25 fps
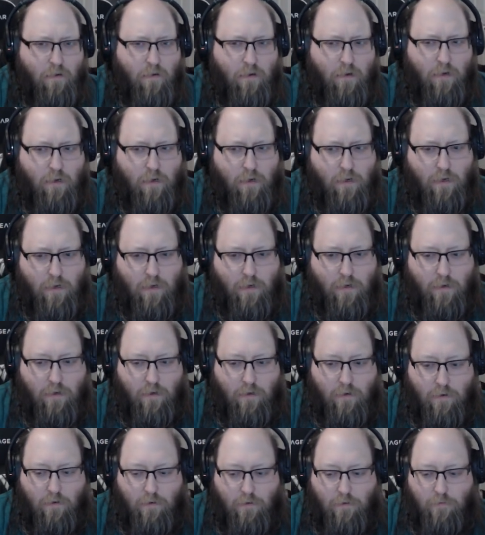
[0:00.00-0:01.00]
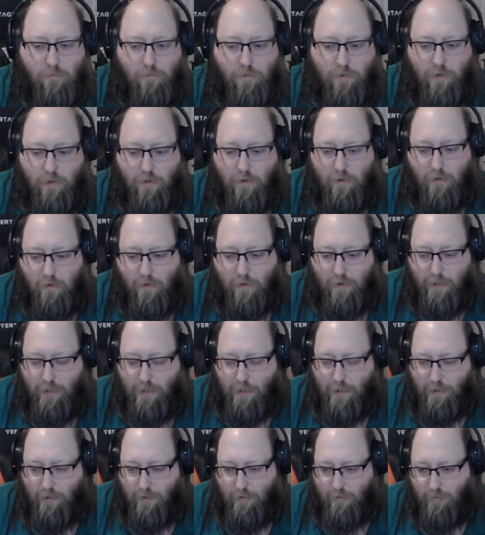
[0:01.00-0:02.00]
We are
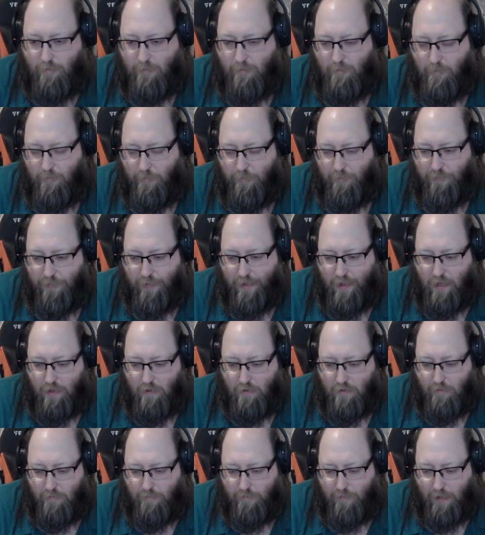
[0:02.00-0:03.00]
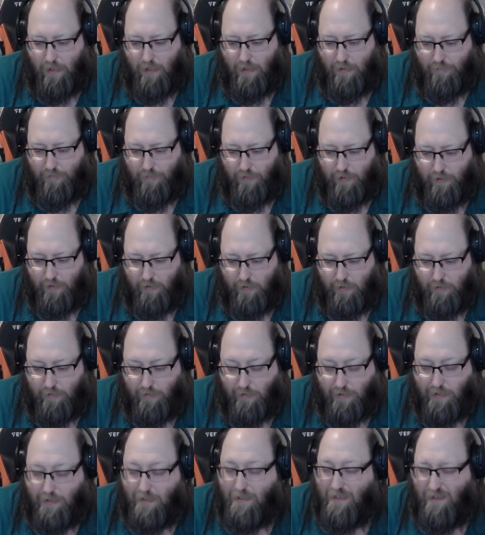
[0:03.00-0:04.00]
now
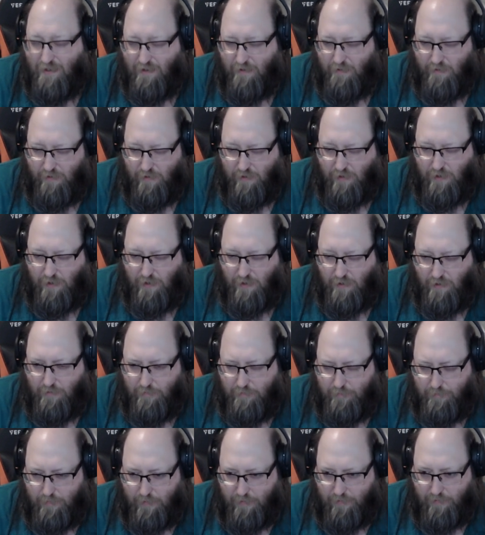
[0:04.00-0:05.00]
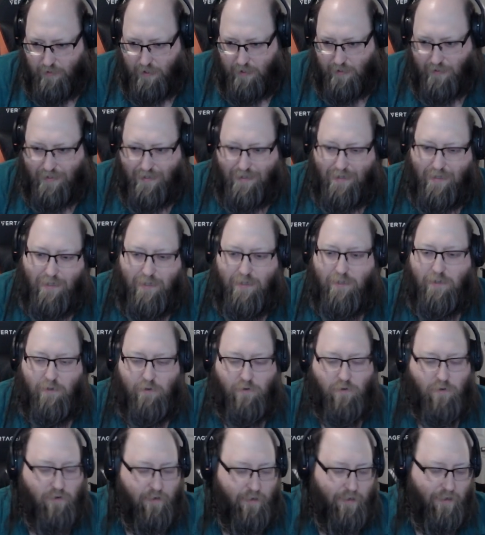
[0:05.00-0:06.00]
6 years, so 16
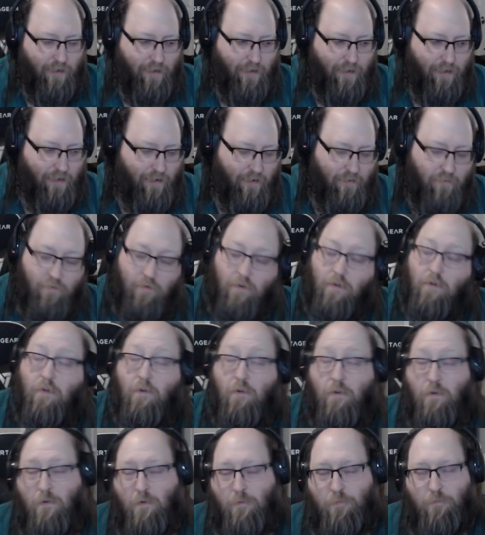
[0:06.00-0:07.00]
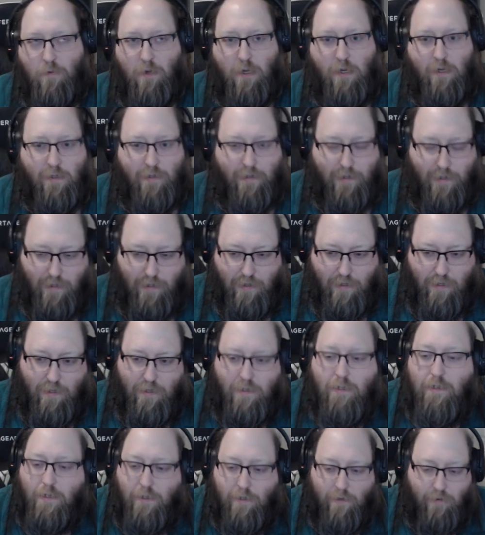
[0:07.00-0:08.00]
years, okay, 16.
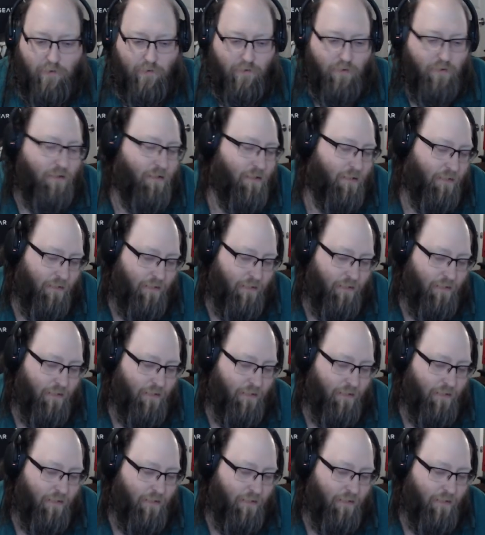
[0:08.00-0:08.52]
16 years,